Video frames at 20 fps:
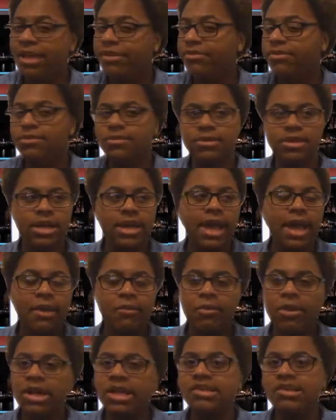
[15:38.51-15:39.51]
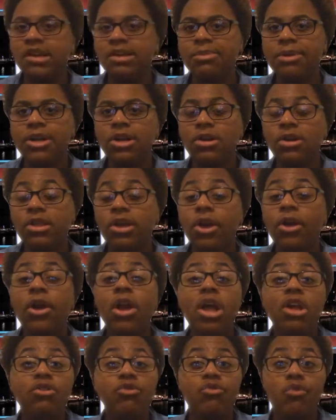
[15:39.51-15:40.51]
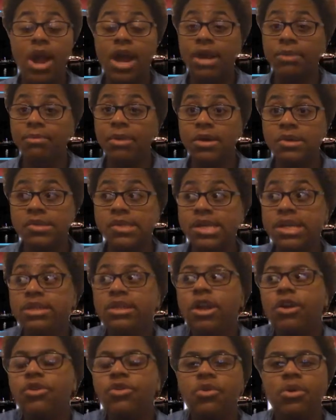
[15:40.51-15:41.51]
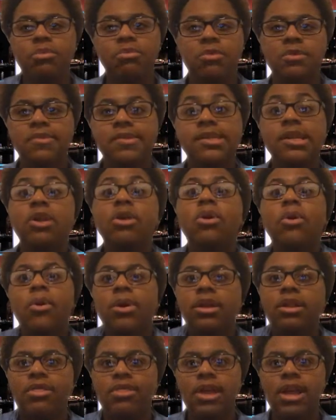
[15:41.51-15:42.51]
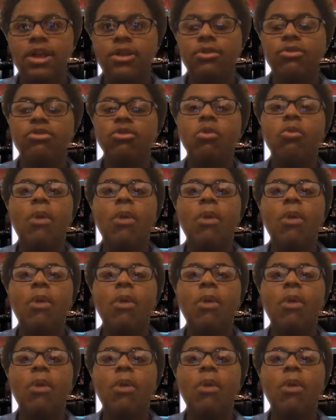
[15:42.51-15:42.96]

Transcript: If you look at what I talked about earlier, Dragon Ball Z, they're doing movies, they're going to theaters.